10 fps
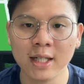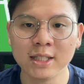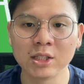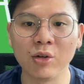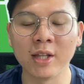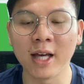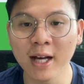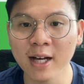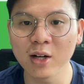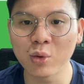So there
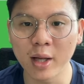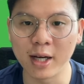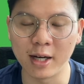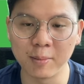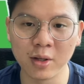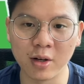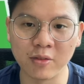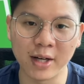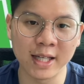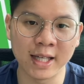are quite a number
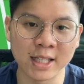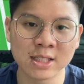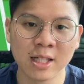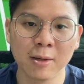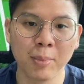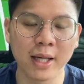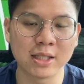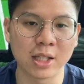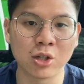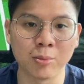of, I guess,
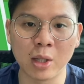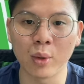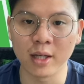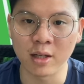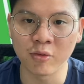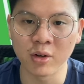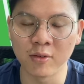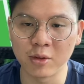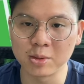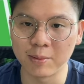picks that could be quite
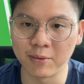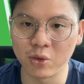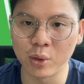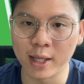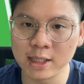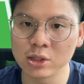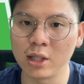different from some of you guys.